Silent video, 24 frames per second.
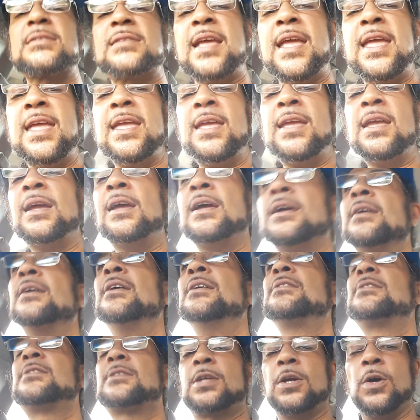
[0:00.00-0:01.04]
thing
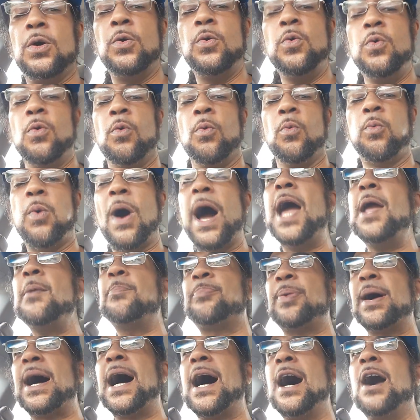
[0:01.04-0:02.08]
to white
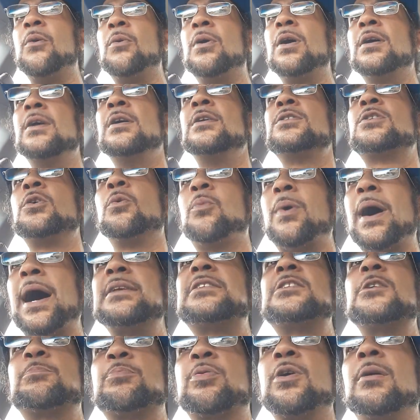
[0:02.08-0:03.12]
power, to white
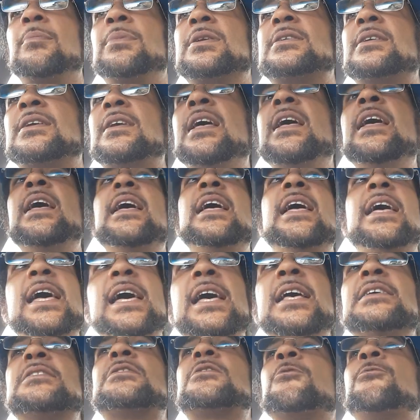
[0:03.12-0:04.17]
supremacy,
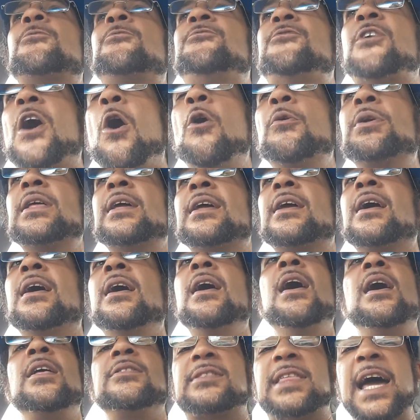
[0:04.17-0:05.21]
is voting.
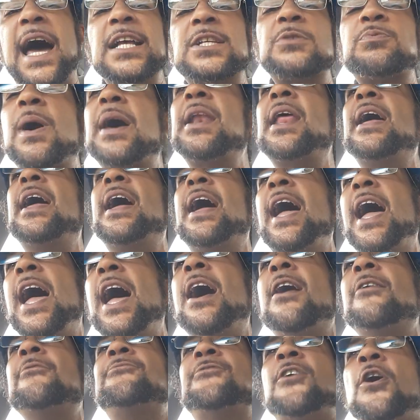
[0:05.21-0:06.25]
That's why they
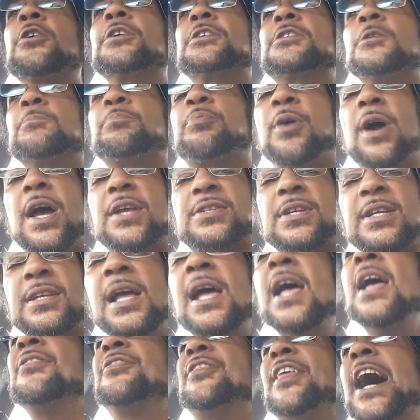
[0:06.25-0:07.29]
have voter suppression.
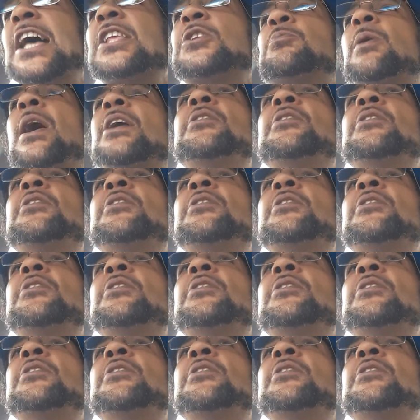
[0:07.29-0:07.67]
That's why